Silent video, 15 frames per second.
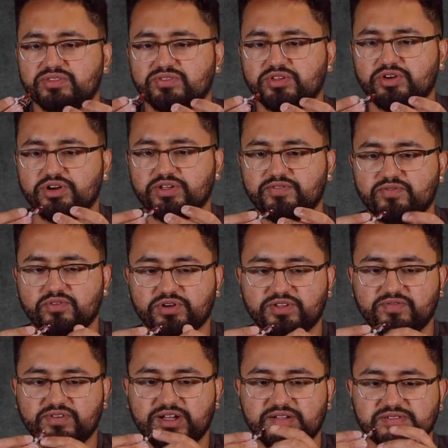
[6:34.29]
$30,
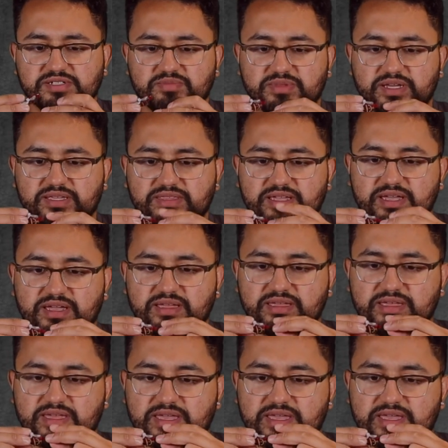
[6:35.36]
$45, something like that.